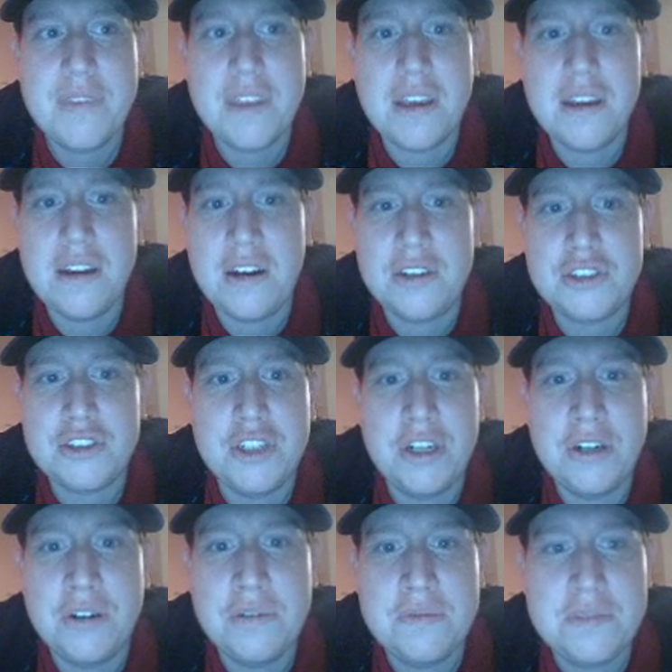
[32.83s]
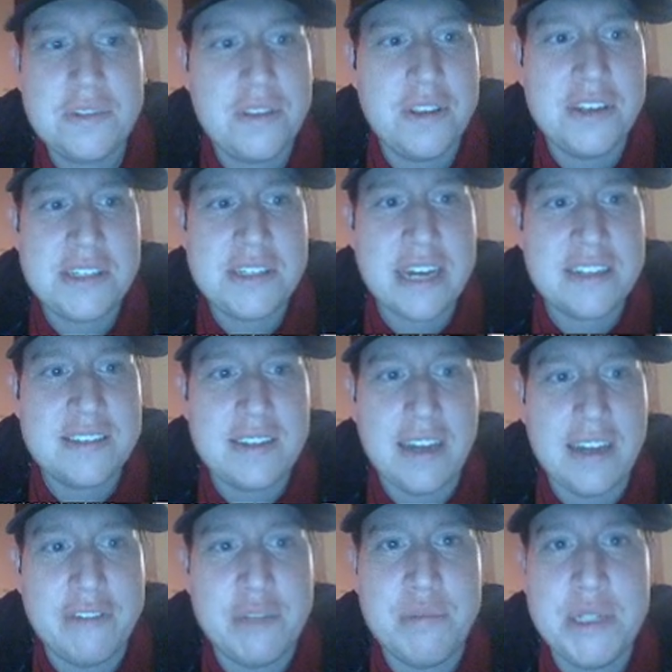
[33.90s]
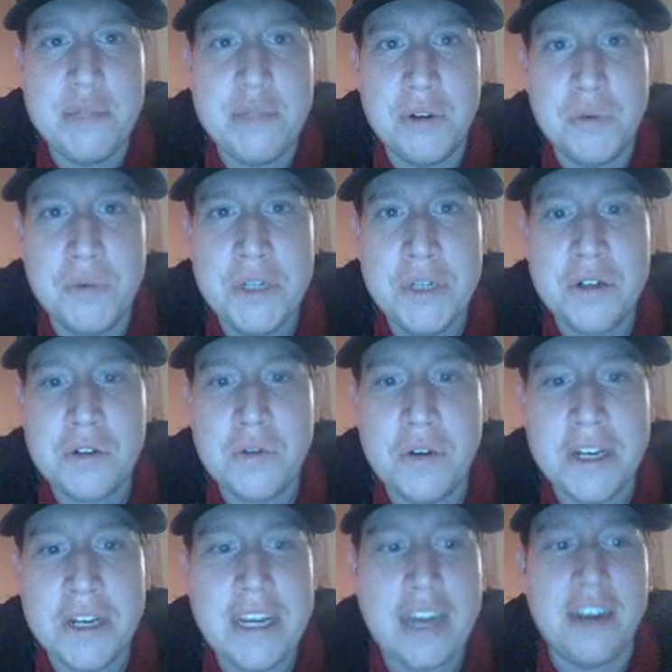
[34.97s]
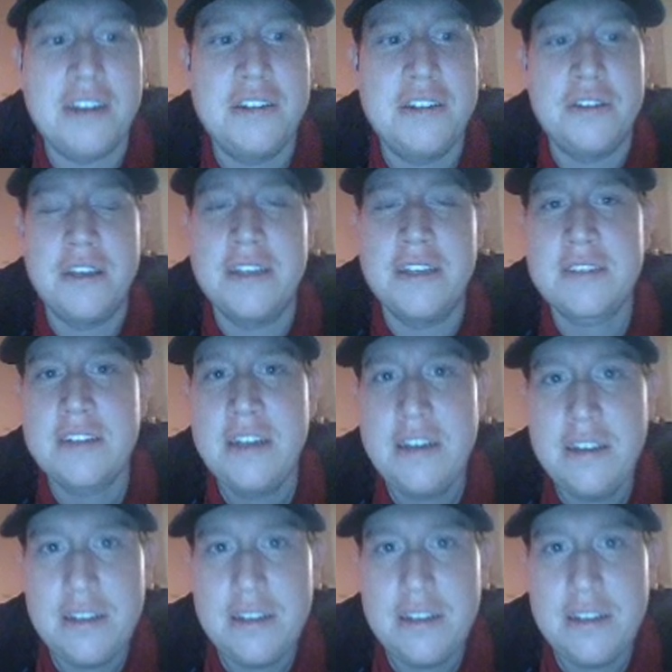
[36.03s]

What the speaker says: I'll show the tech savvy people real quick how to do this.